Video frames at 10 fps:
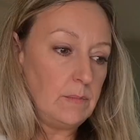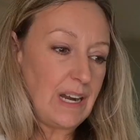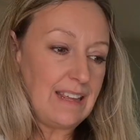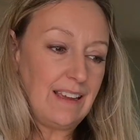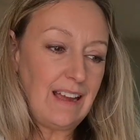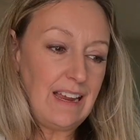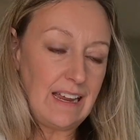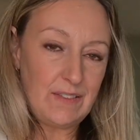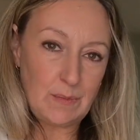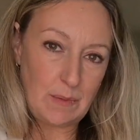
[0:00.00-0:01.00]
But I think I
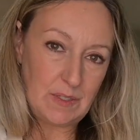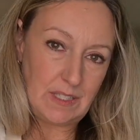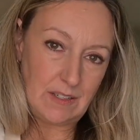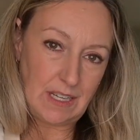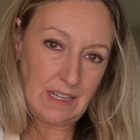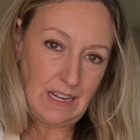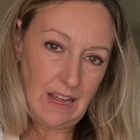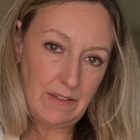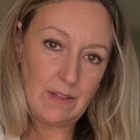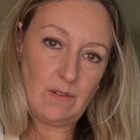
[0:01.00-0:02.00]
have some upstairs. I think I
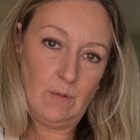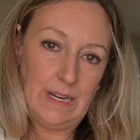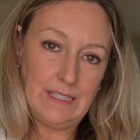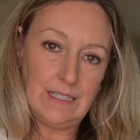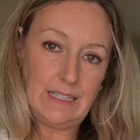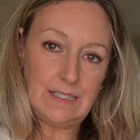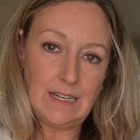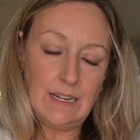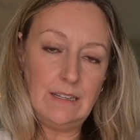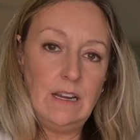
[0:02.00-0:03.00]
have a little whites that needs
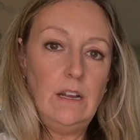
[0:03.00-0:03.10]
done.